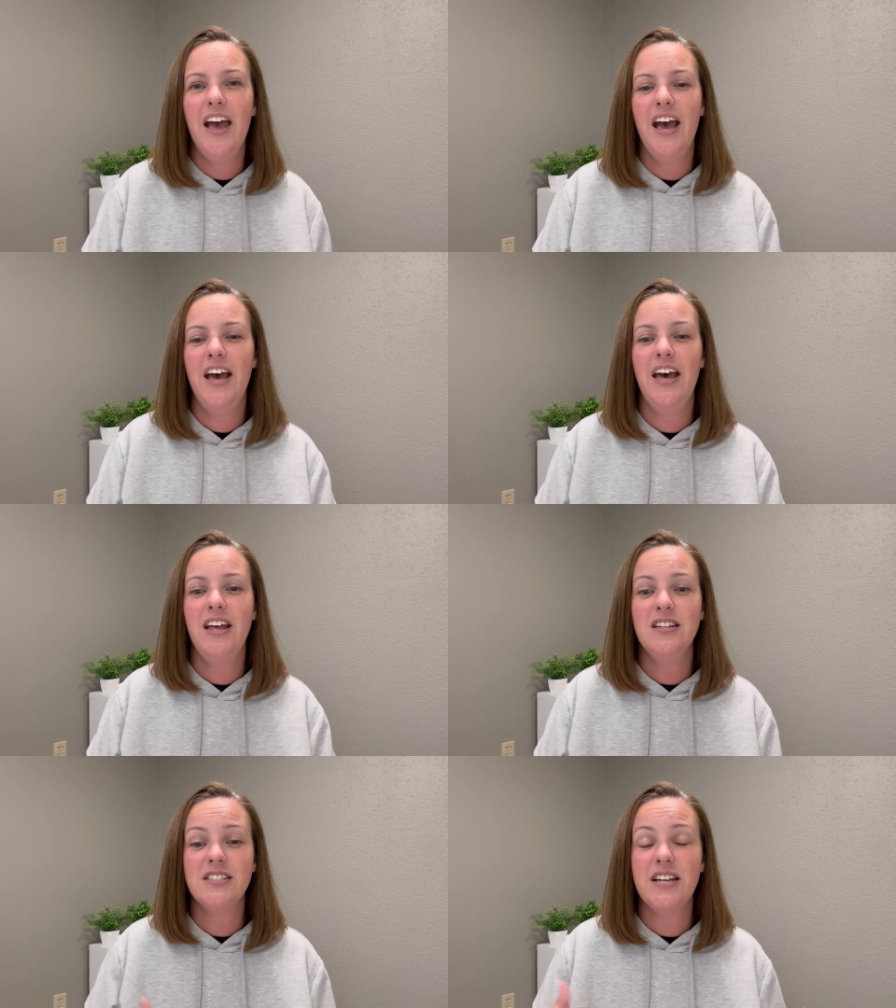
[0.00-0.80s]

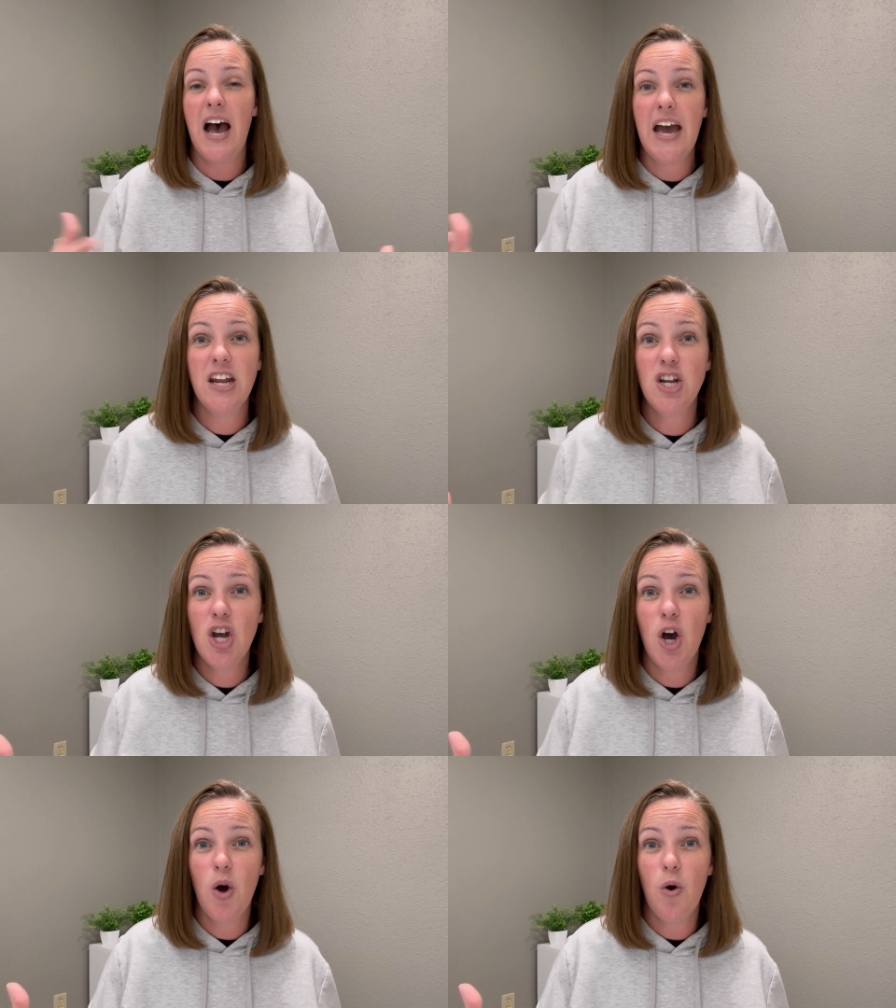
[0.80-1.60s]
and I didn't
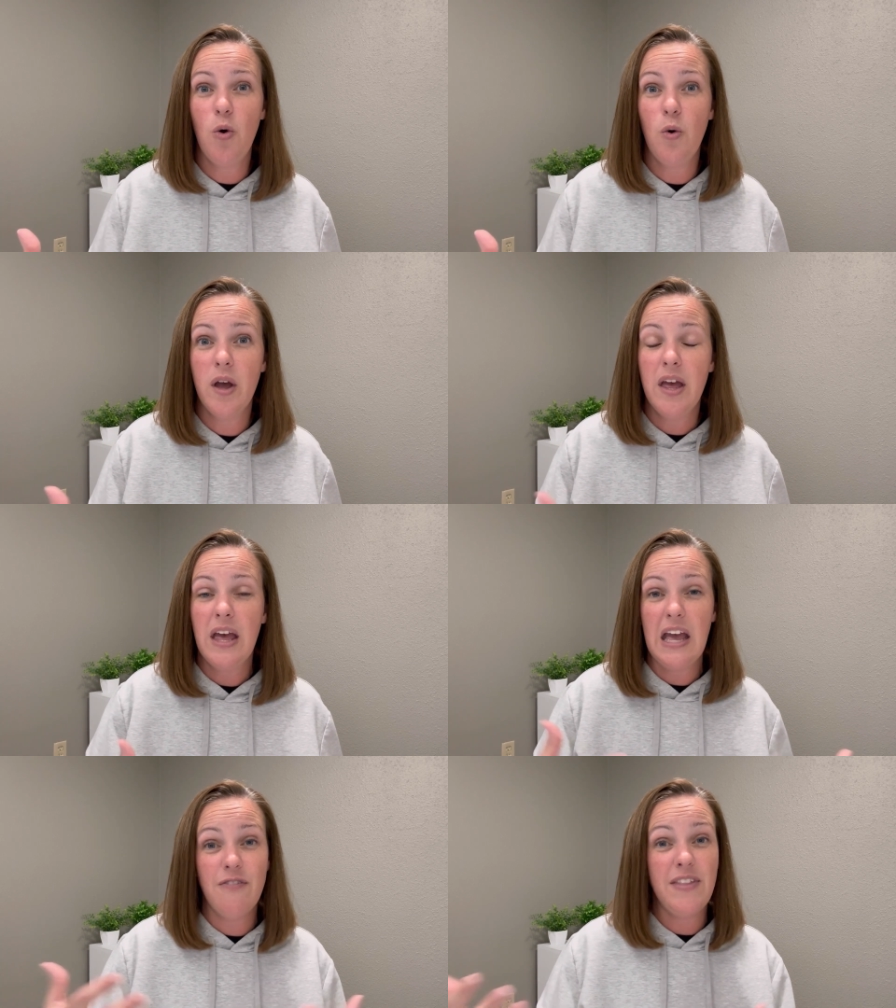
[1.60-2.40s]
know
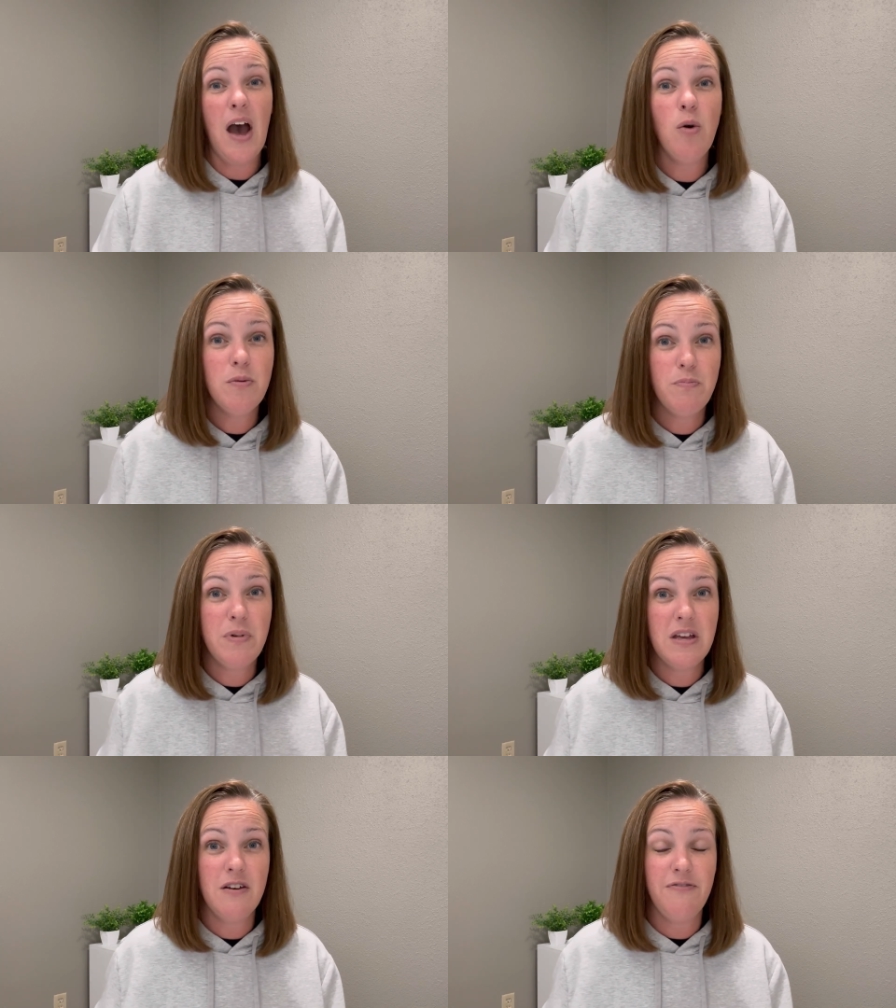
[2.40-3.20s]
if that would
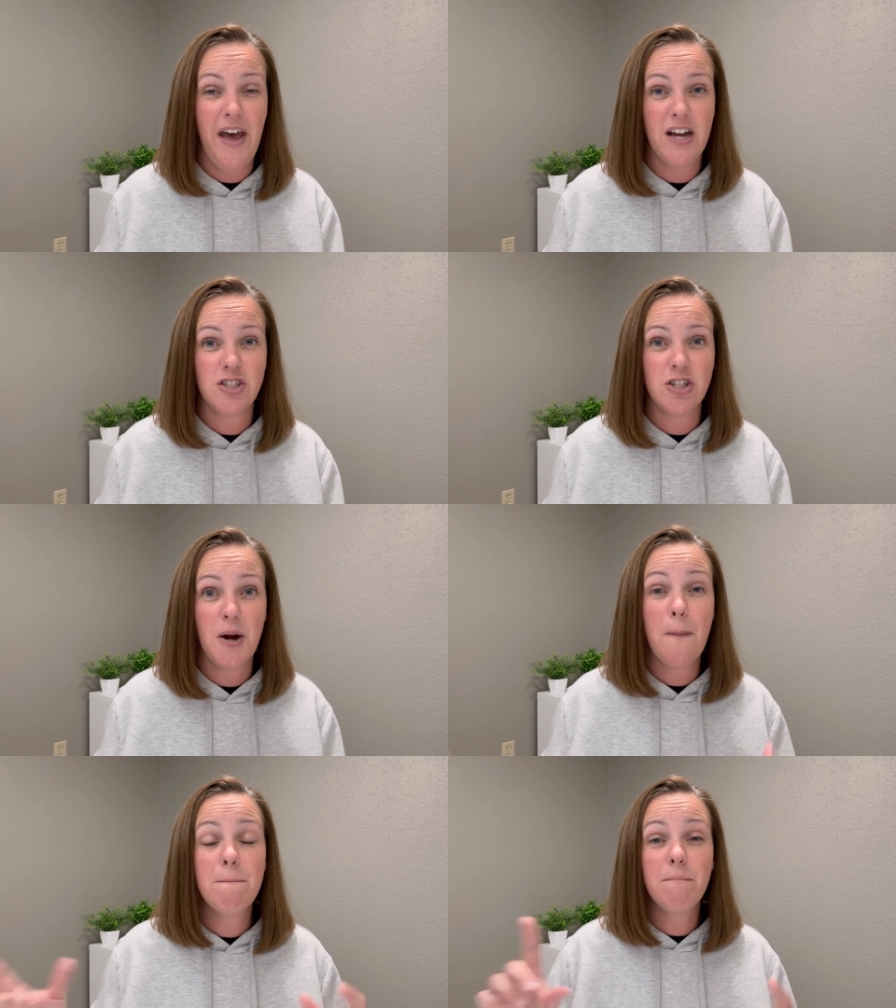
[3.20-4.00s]
be a
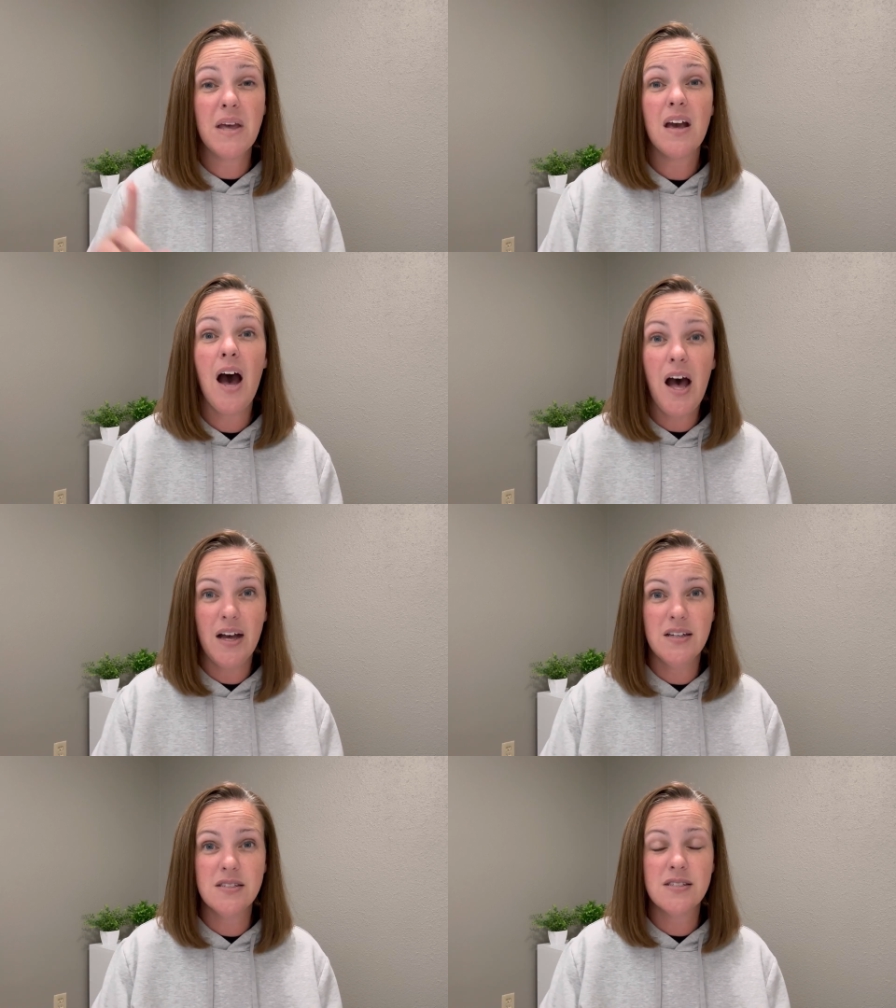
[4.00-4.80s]
factor
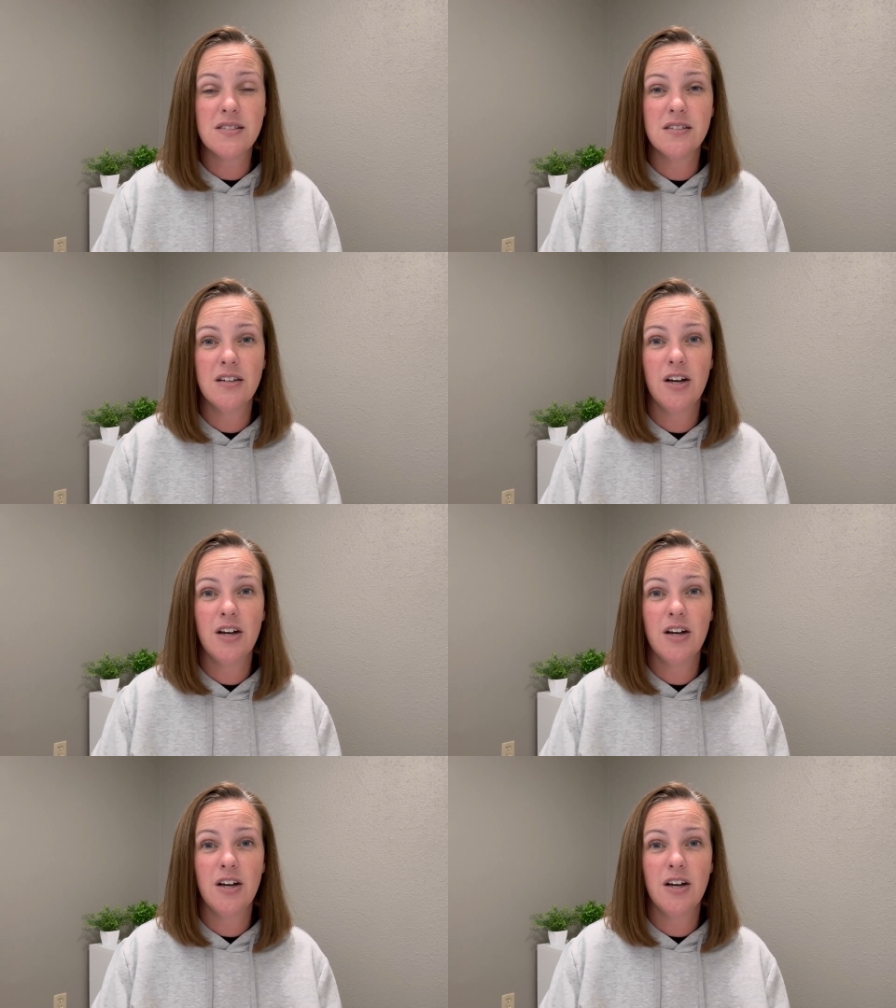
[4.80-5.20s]
because